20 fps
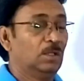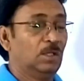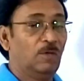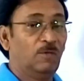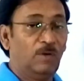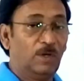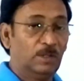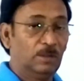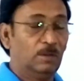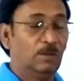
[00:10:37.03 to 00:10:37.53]

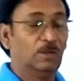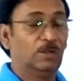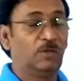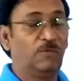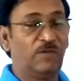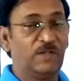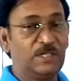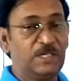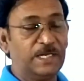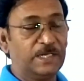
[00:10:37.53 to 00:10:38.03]

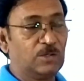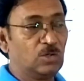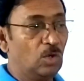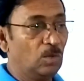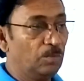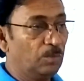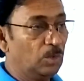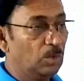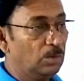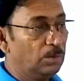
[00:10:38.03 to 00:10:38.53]
The first
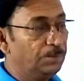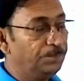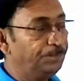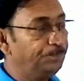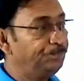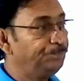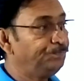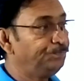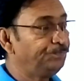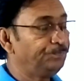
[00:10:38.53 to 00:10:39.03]
example
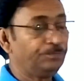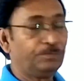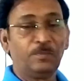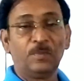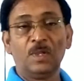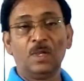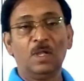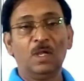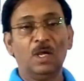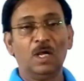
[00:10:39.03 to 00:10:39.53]

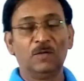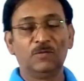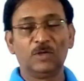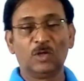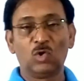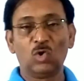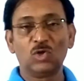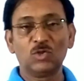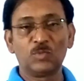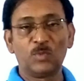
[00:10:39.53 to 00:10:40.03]
of
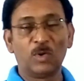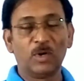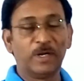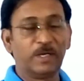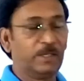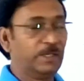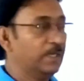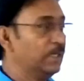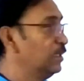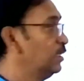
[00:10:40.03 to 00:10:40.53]
the cross
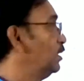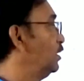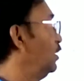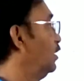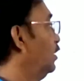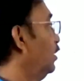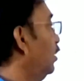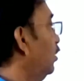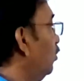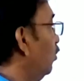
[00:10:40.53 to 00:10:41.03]
product
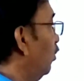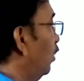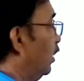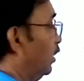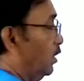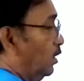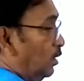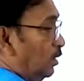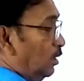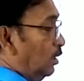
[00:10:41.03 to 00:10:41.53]
is
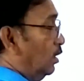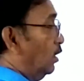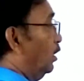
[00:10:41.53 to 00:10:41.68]
what?